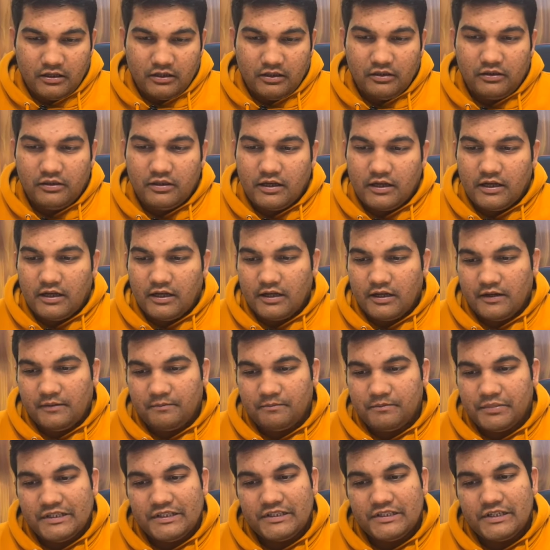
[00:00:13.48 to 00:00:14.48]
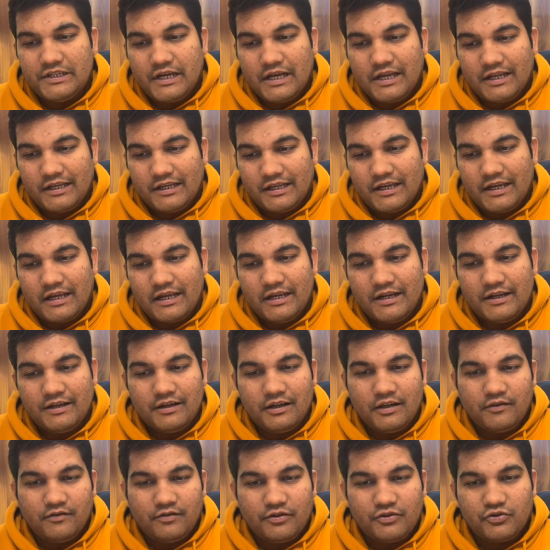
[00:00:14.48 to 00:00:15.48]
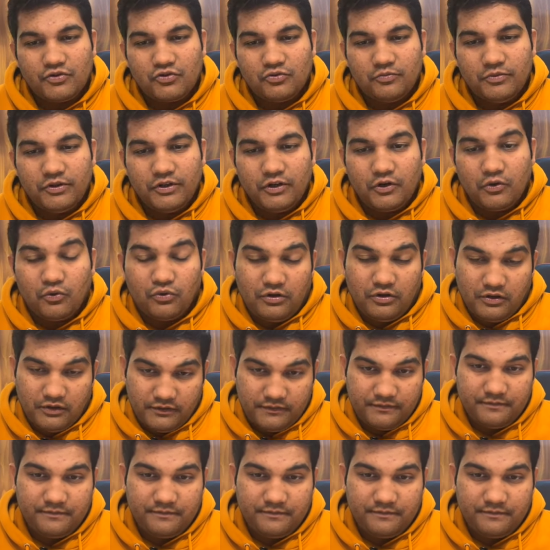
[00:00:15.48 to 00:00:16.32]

the Panchang calendar was to be known.